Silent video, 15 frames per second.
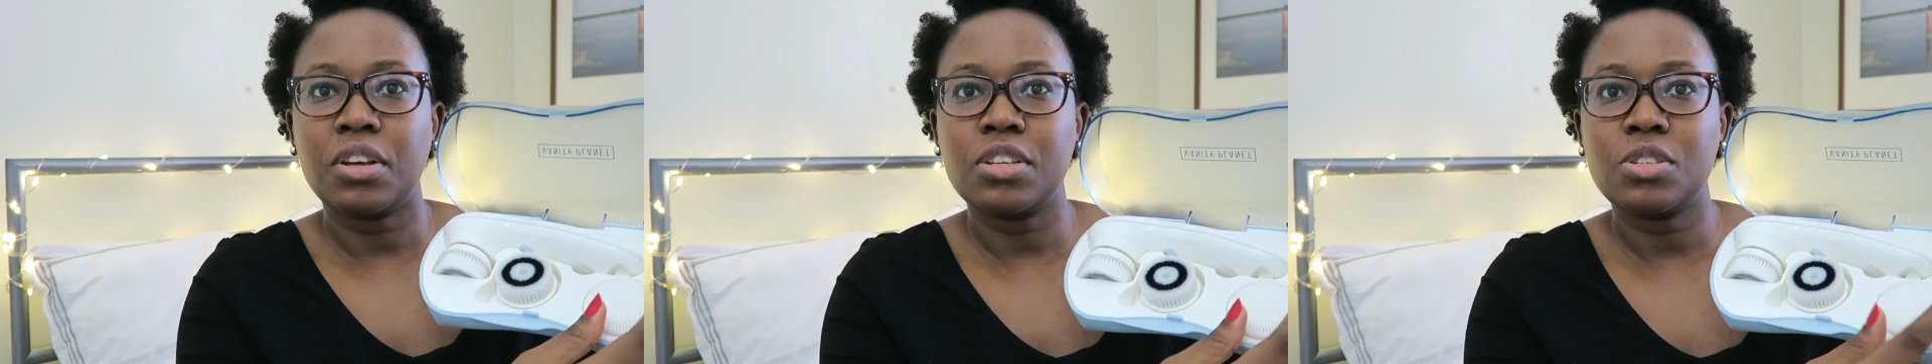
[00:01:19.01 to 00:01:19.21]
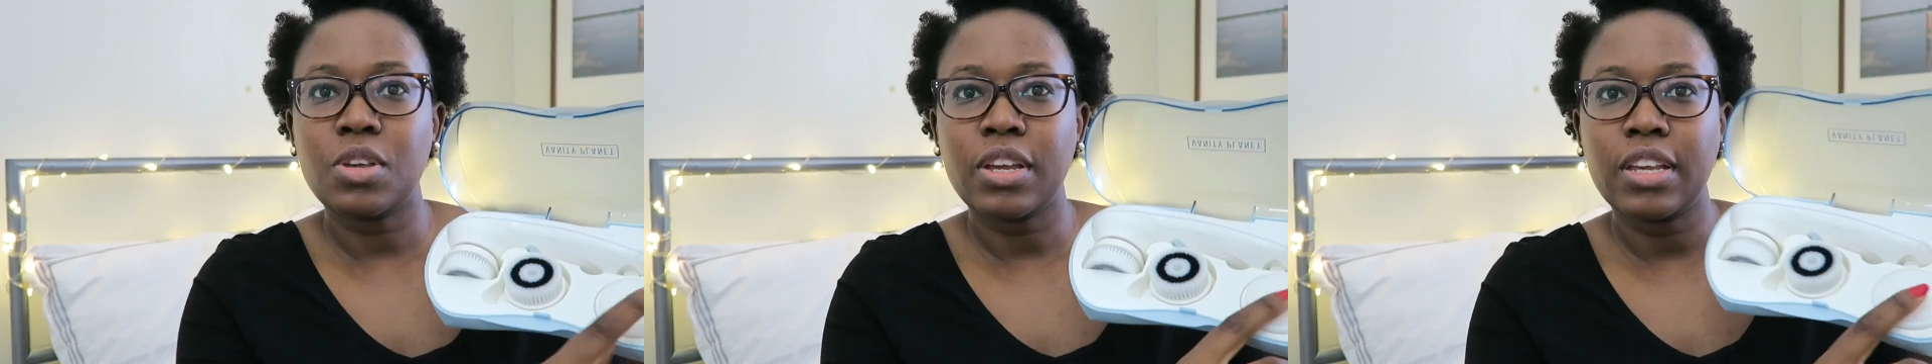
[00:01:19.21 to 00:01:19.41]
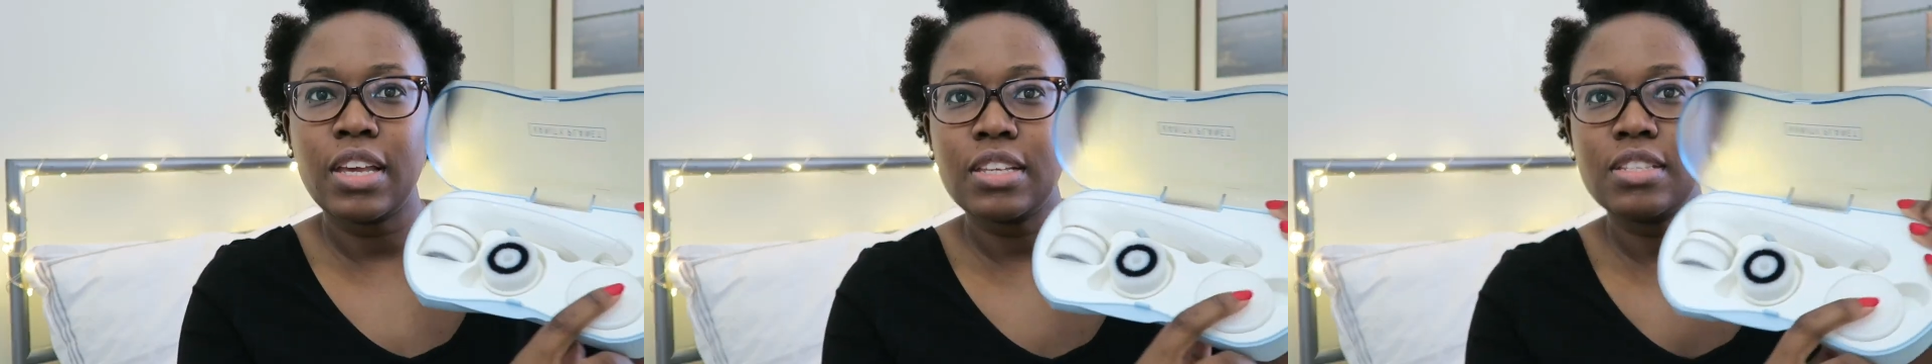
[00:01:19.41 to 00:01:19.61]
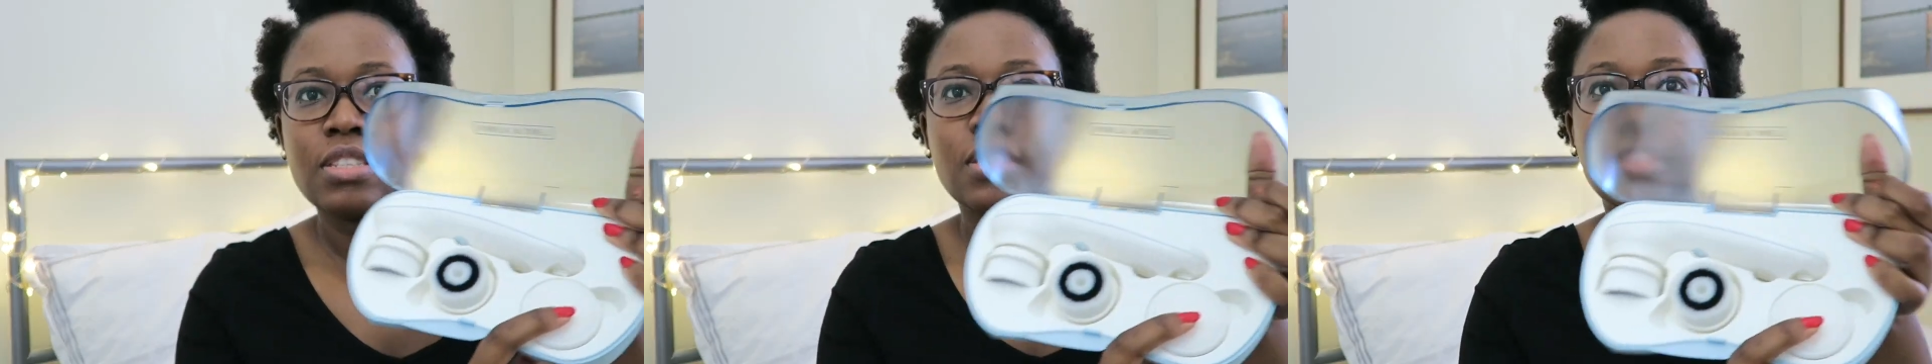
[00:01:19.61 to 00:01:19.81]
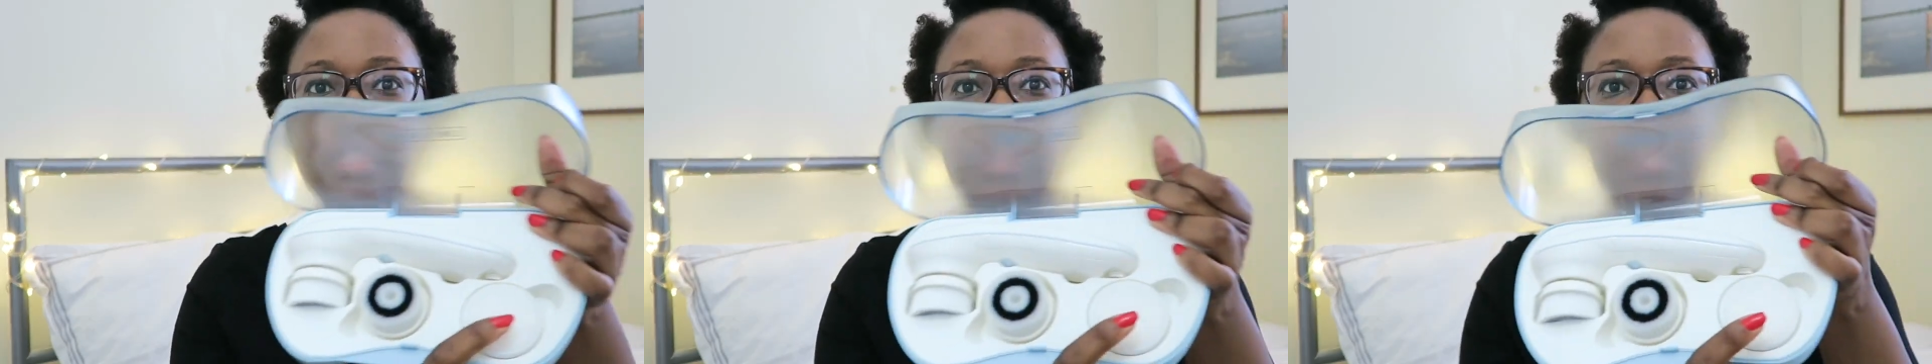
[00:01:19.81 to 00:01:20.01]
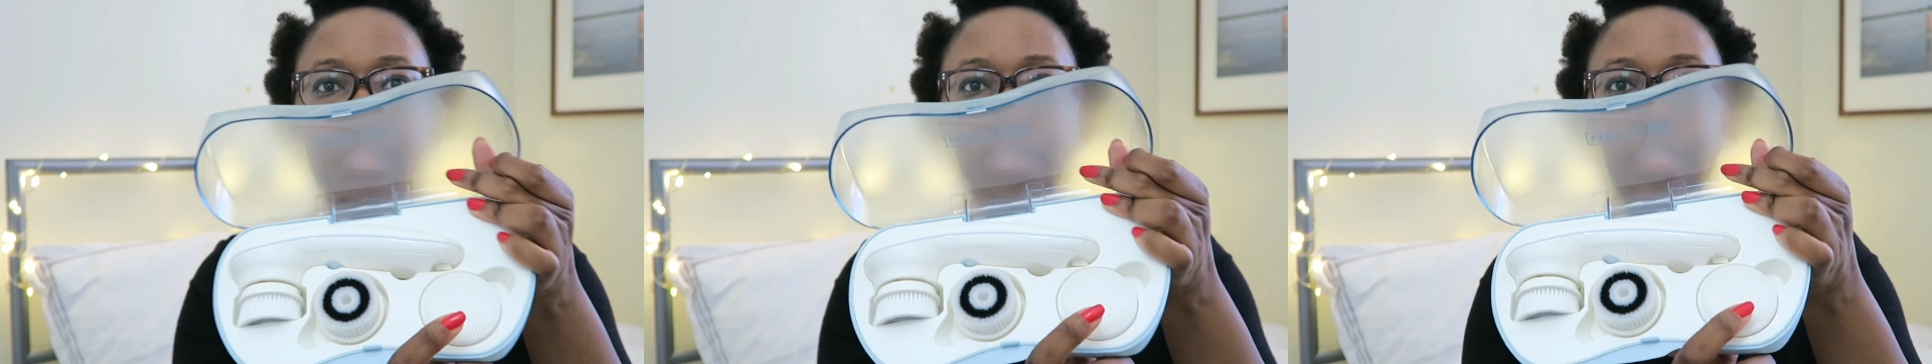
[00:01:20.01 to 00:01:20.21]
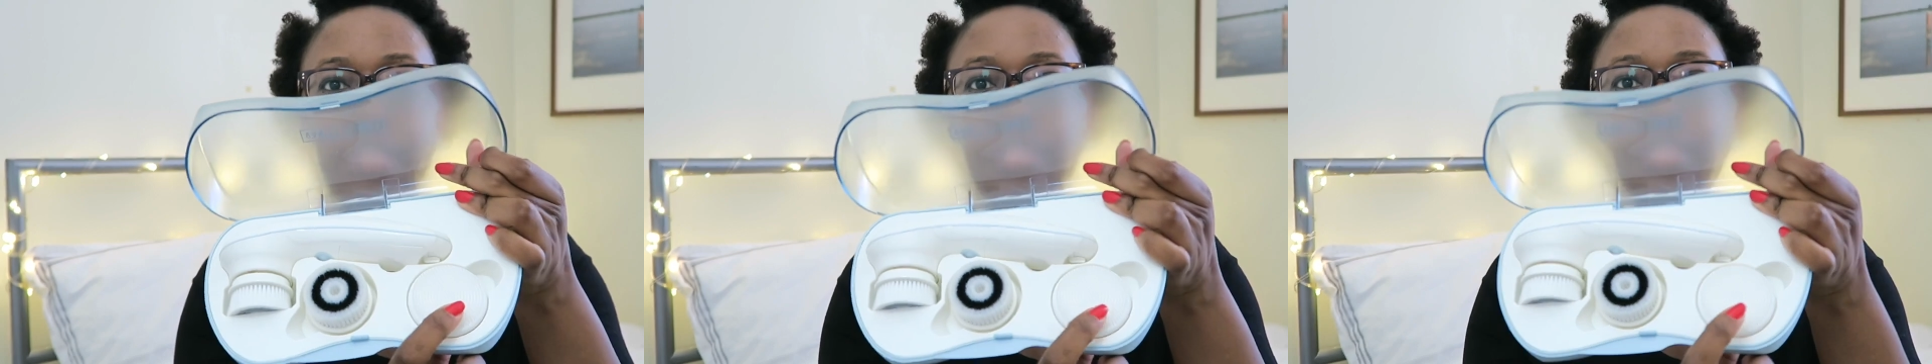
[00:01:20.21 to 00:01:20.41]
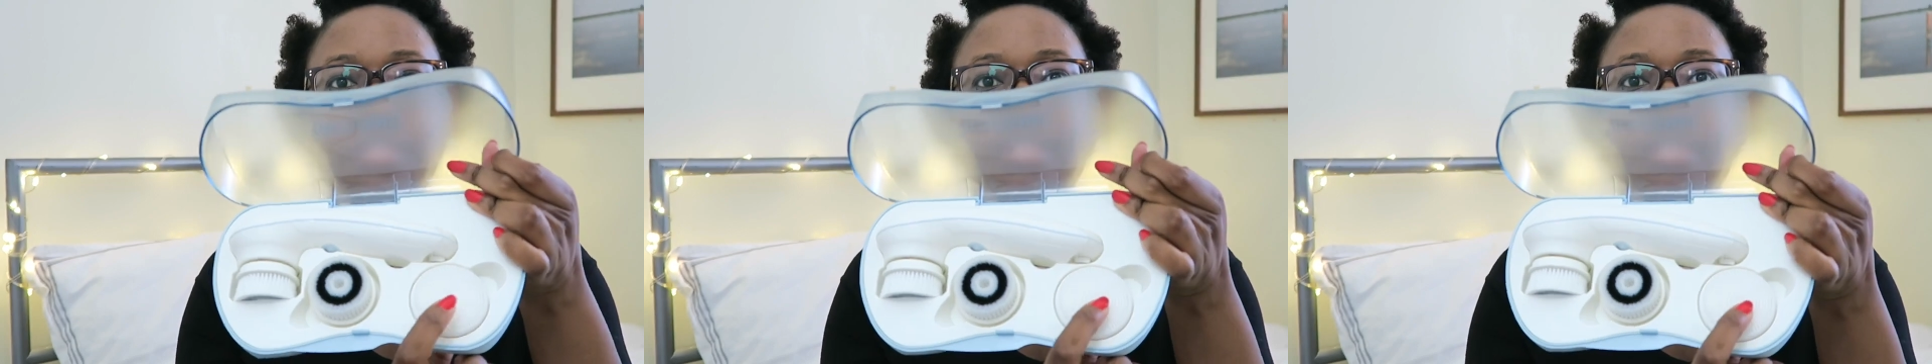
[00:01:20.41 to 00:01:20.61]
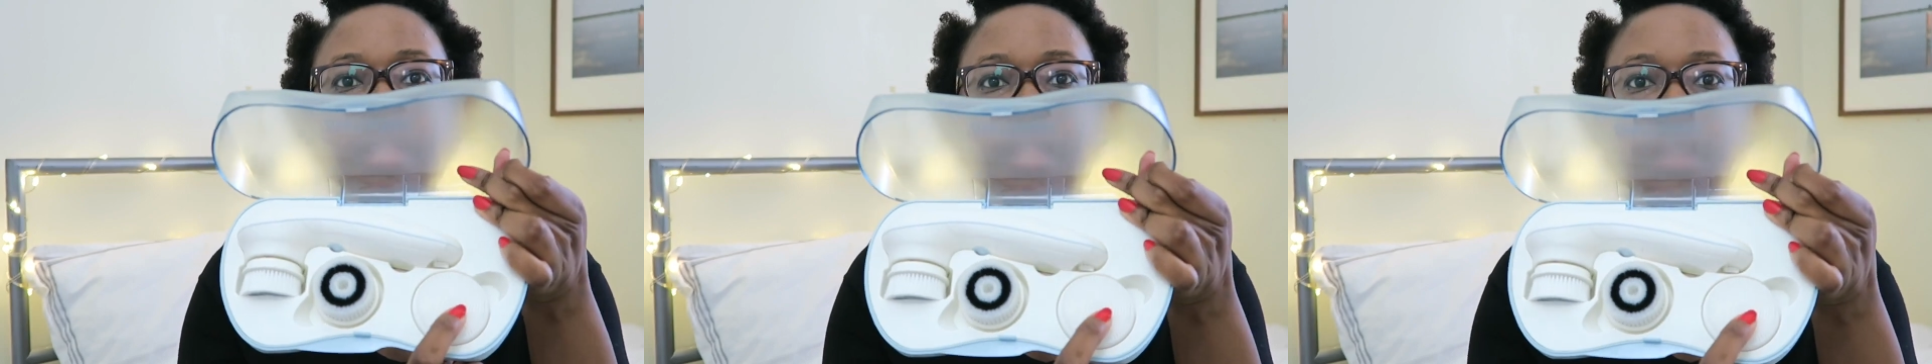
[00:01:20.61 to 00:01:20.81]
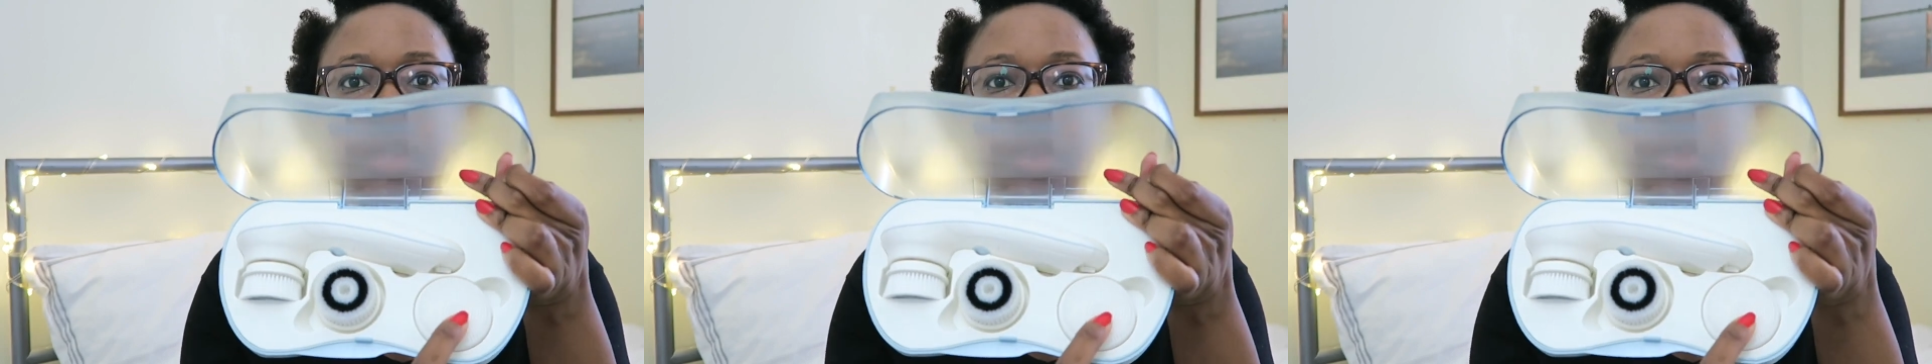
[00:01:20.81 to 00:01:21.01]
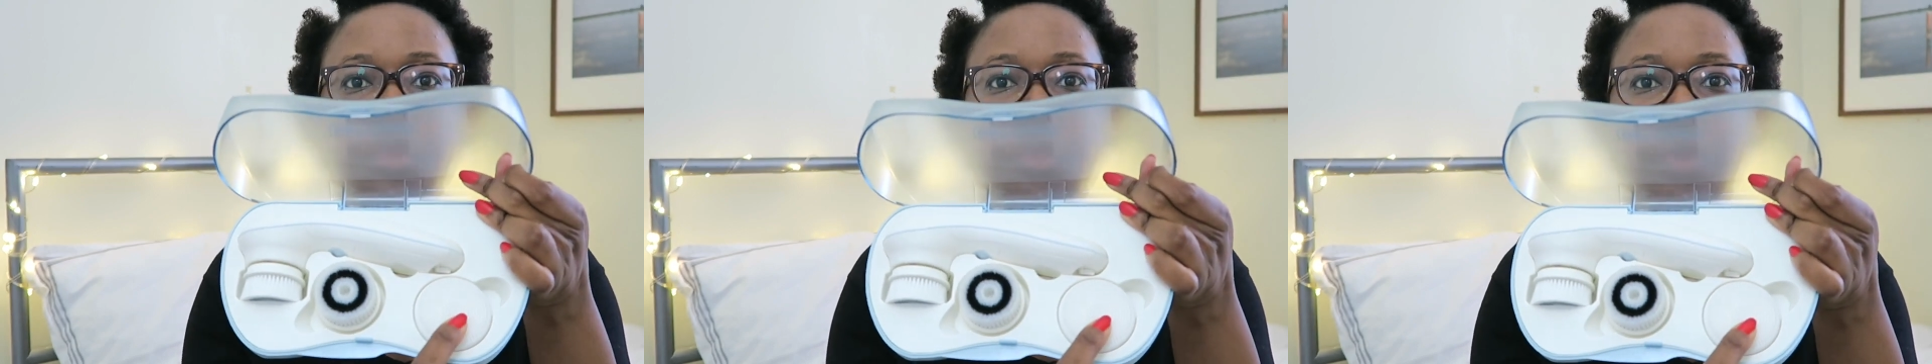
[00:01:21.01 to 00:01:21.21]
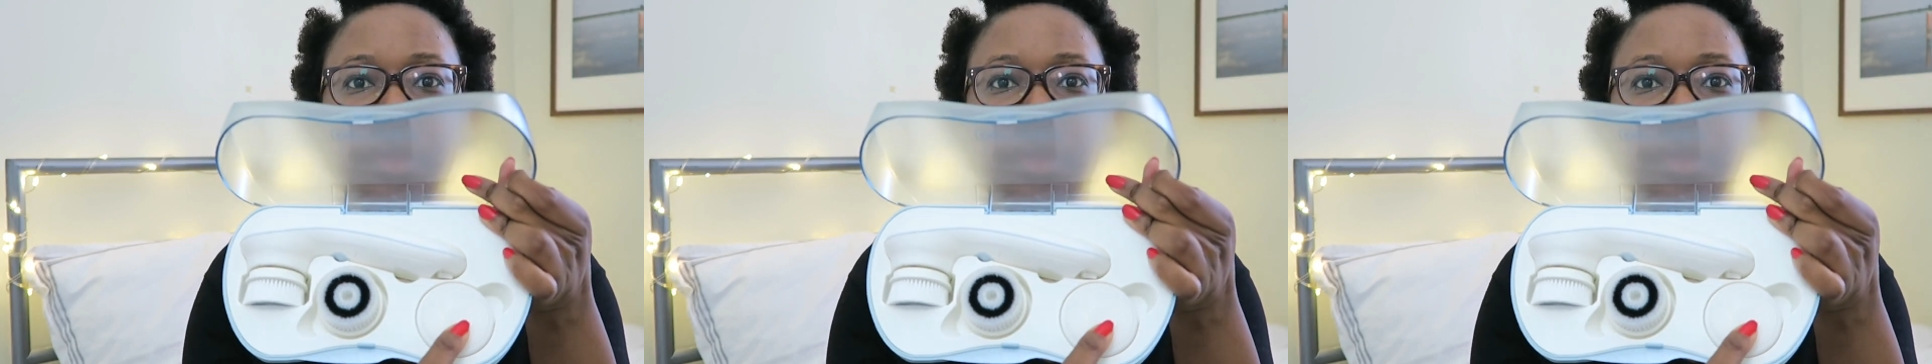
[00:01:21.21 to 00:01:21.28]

Okay, so I guess this is the silicone